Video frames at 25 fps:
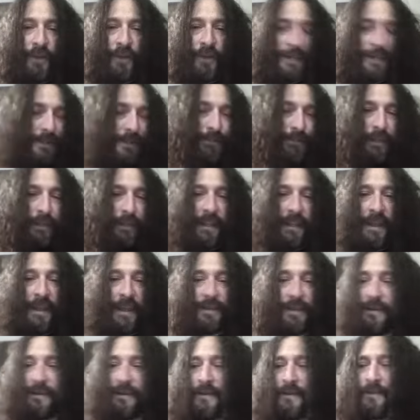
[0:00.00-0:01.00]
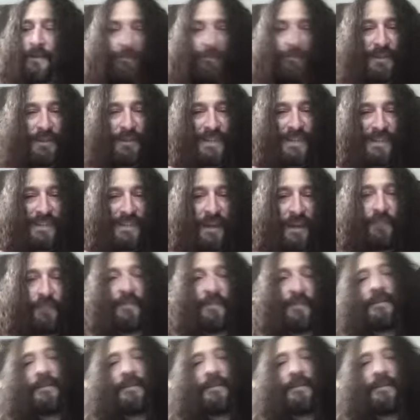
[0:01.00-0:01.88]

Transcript: I just really liked busy stuff.